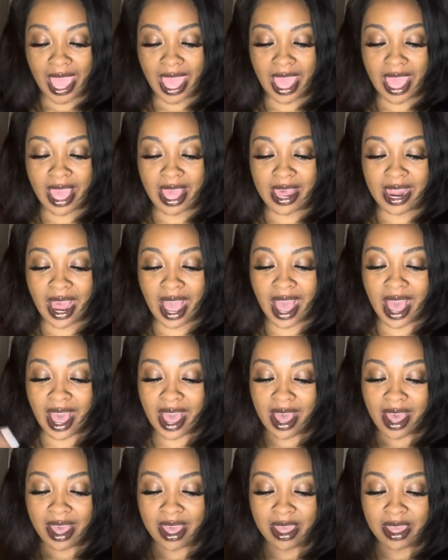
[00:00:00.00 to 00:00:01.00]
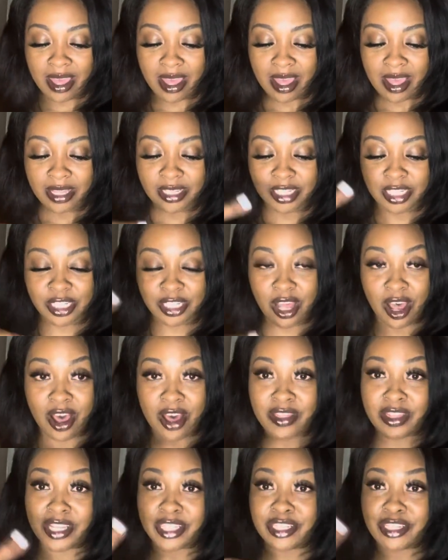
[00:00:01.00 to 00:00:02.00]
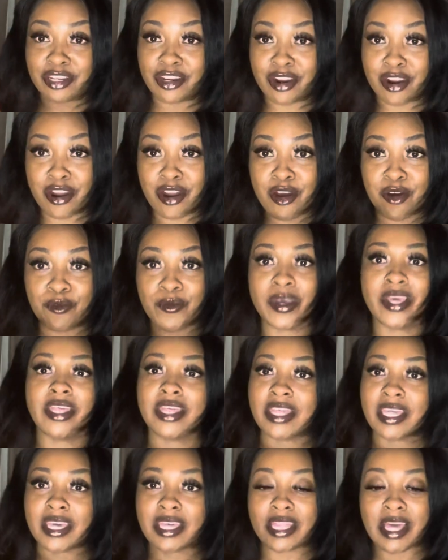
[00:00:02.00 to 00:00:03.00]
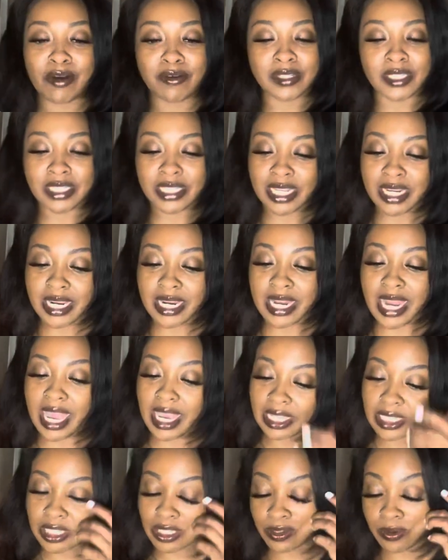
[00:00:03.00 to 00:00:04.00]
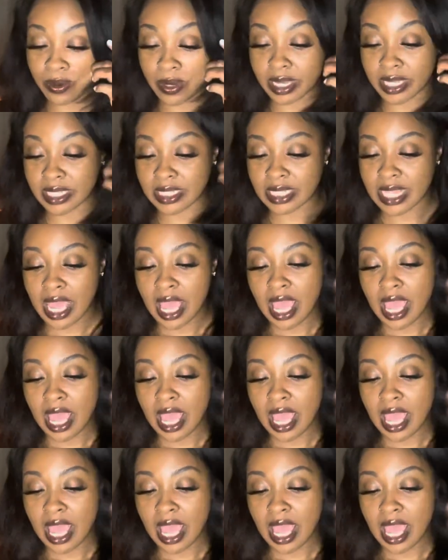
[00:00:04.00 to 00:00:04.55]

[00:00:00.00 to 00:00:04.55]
And I saw this girl with it that was sitting next to us.